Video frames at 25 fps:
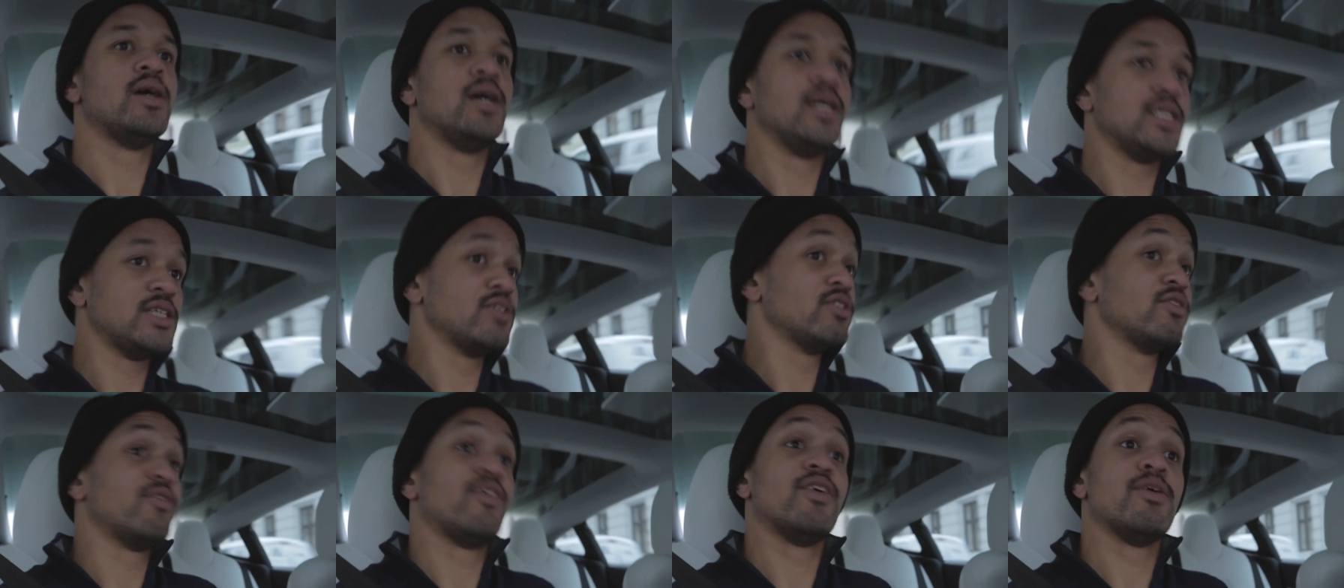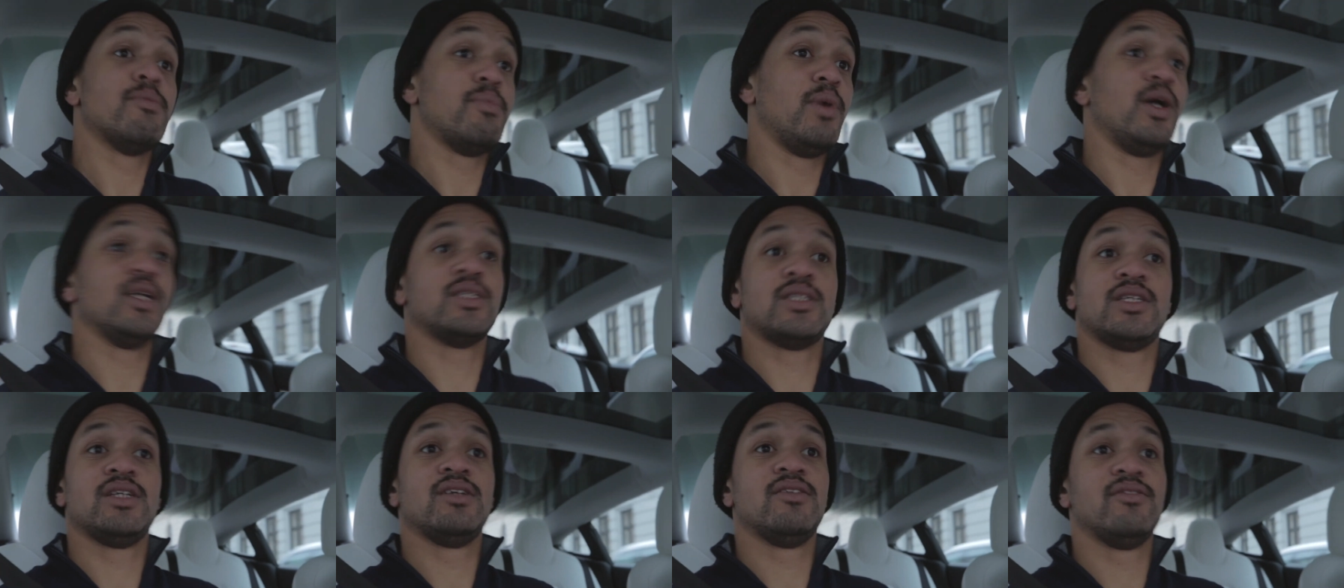And she was very
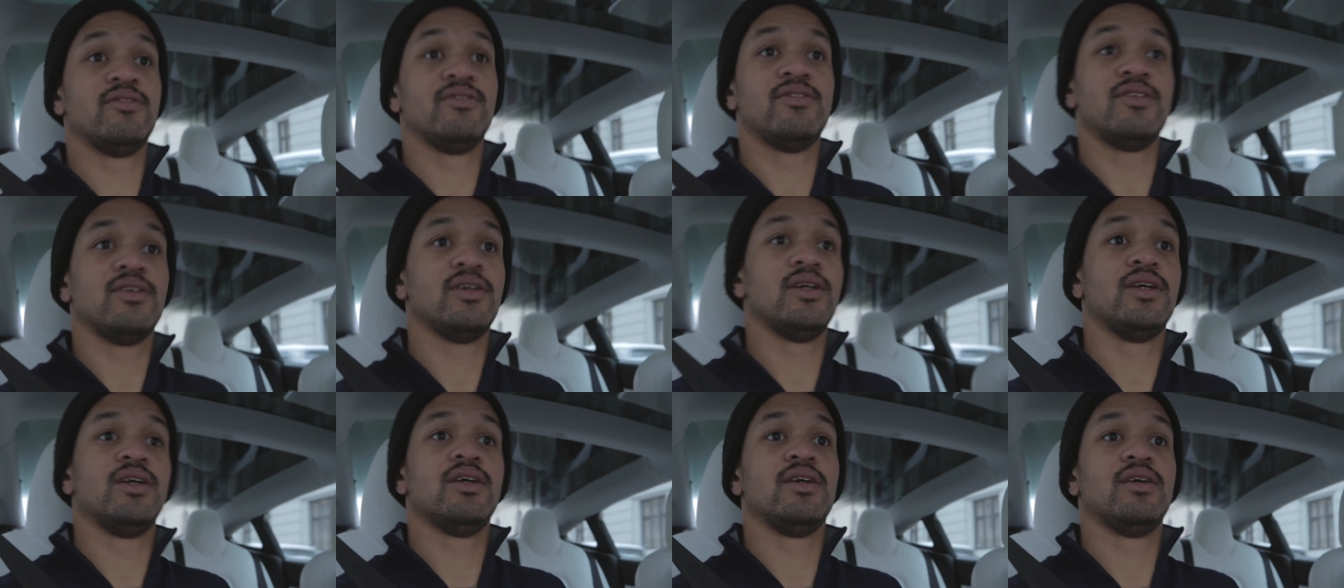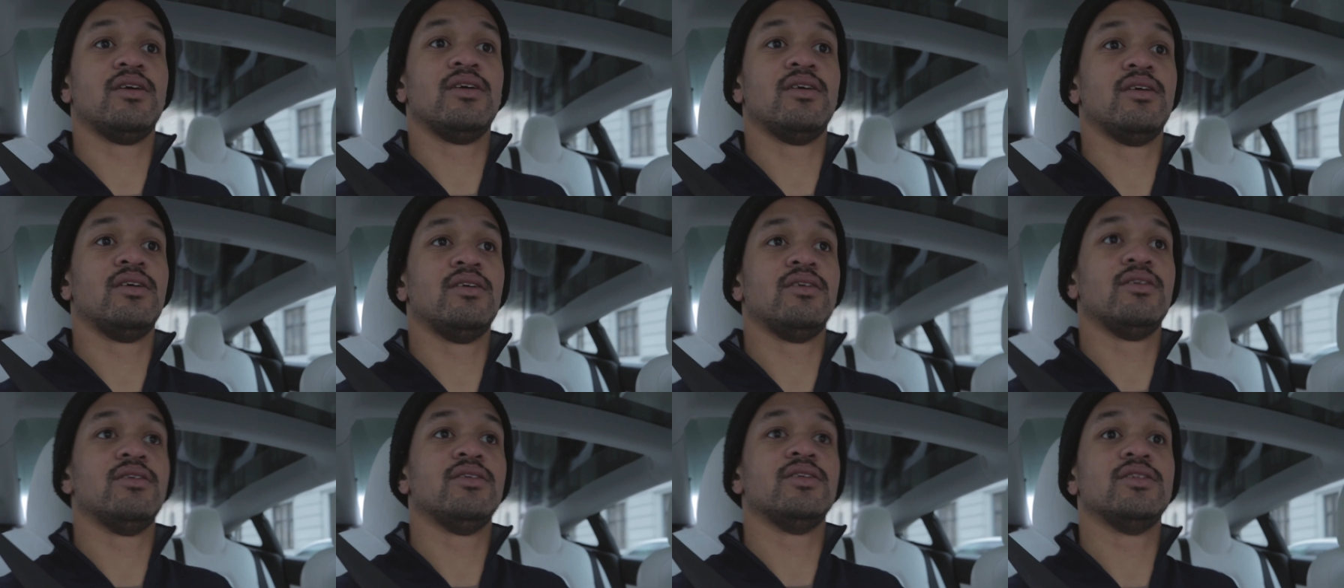positive
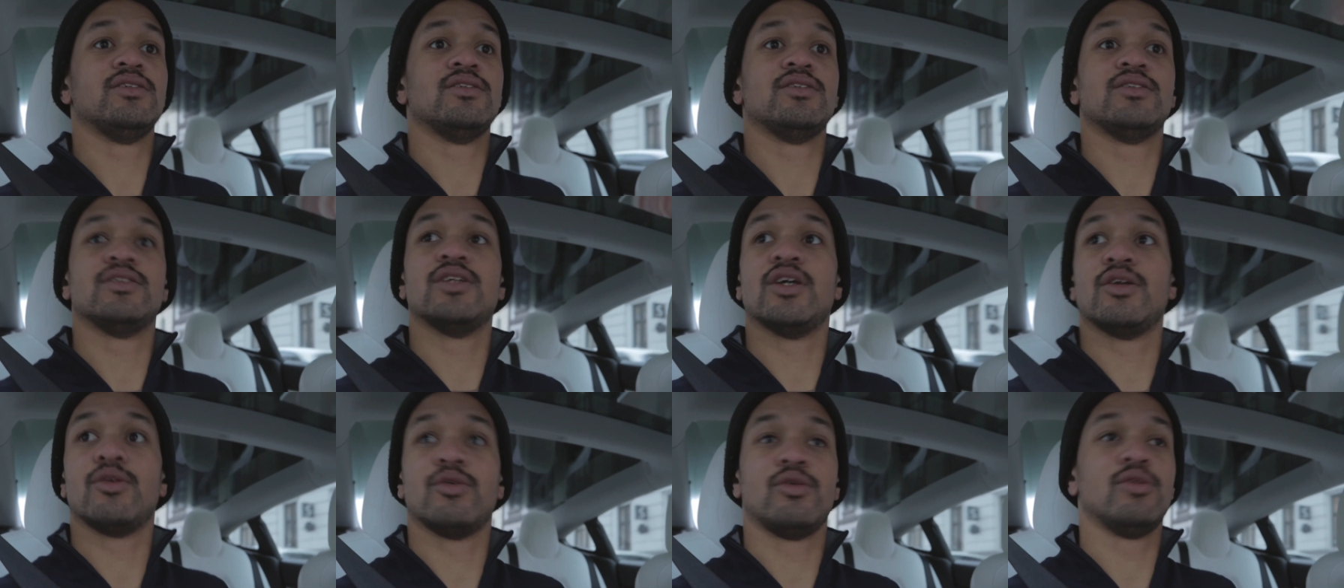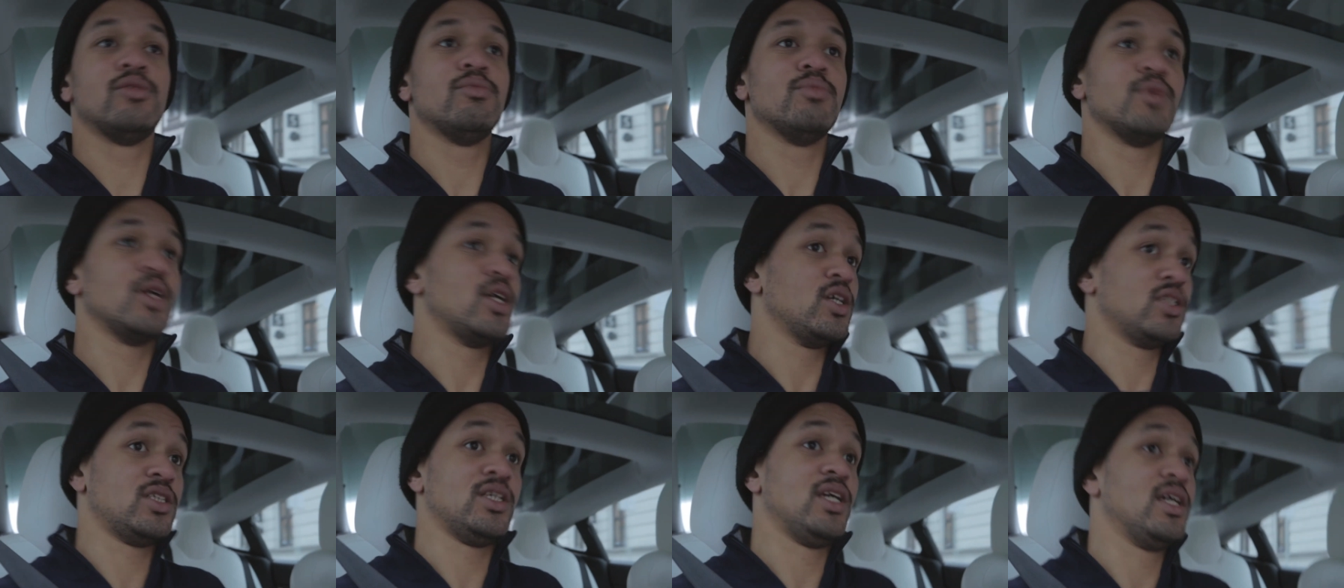in general
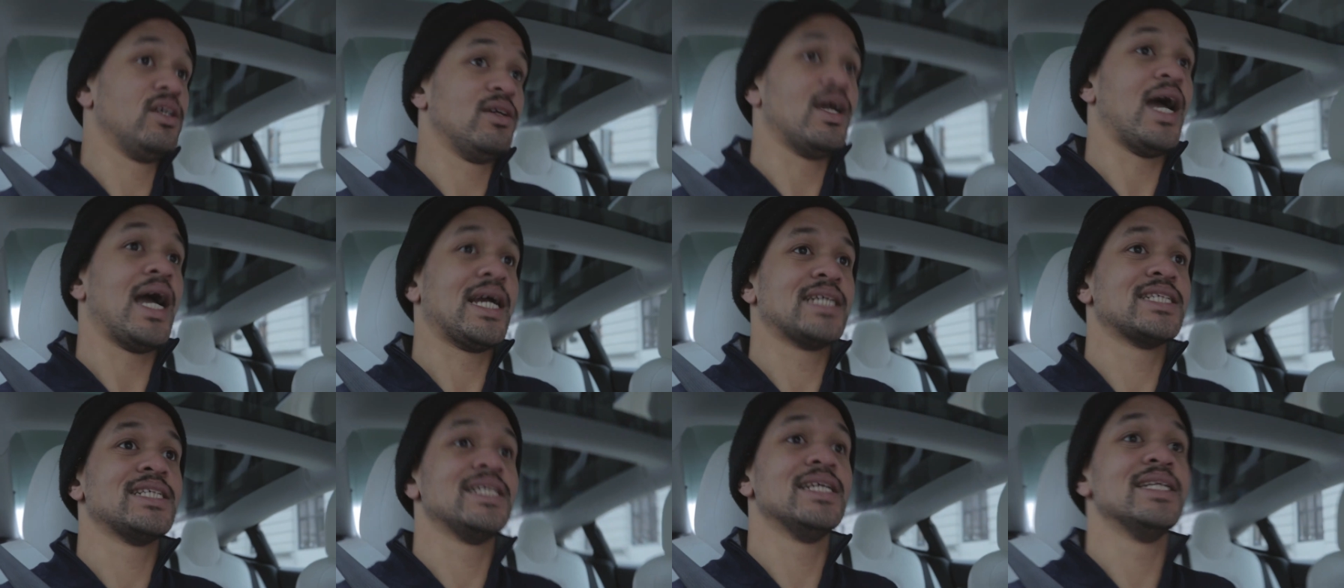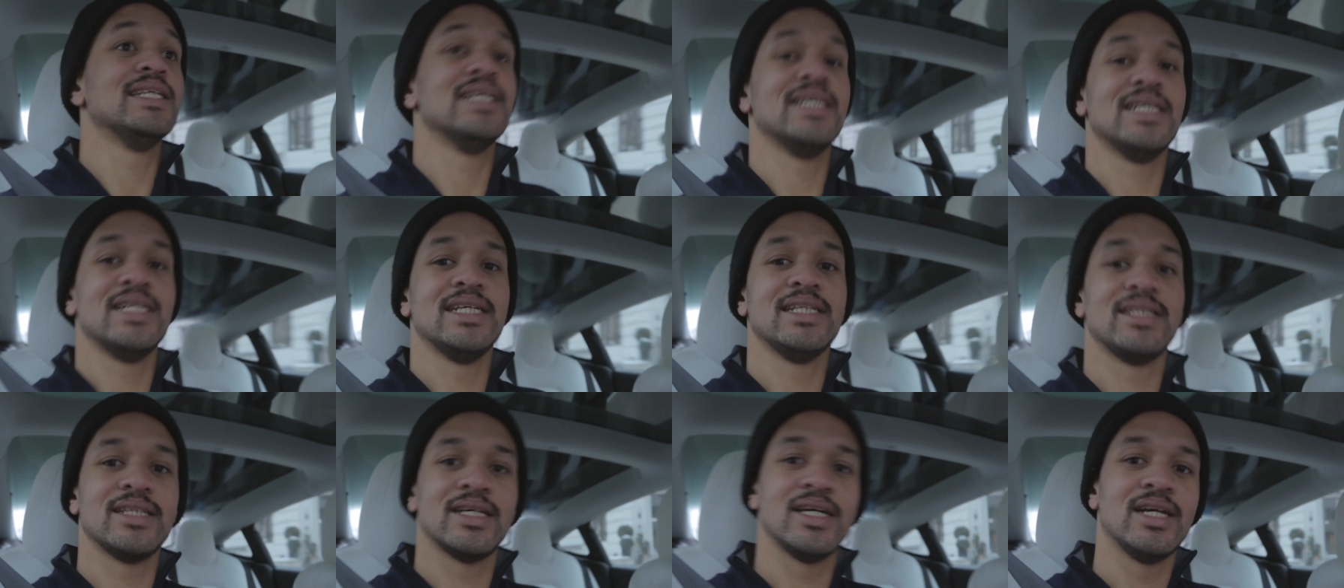because they actually
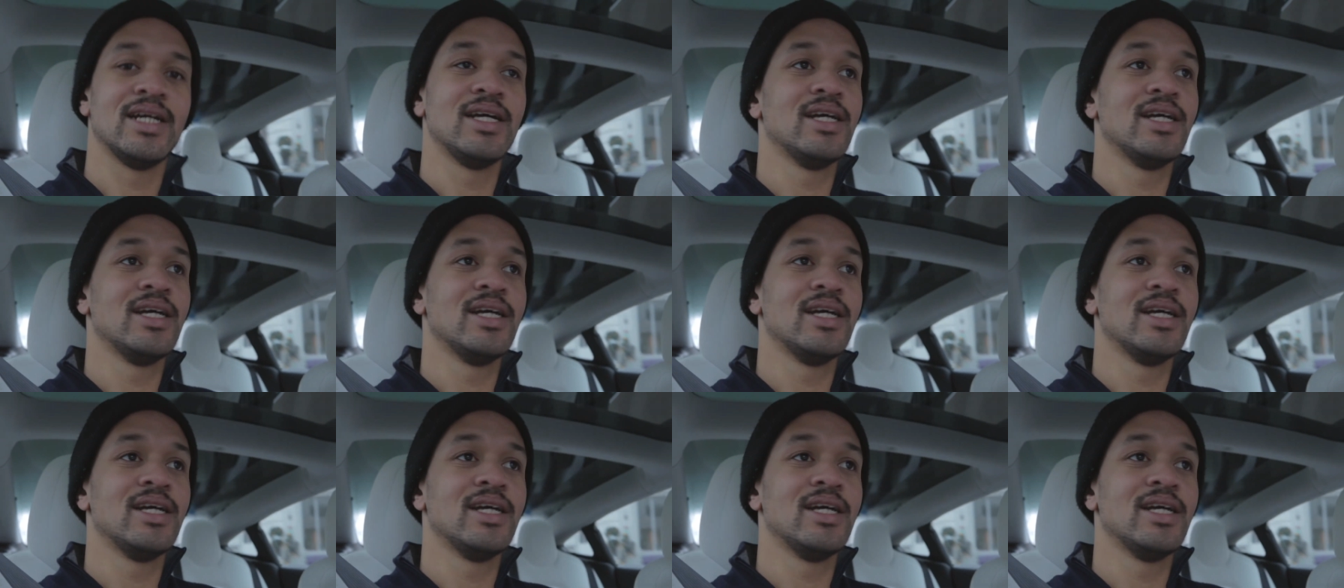need it.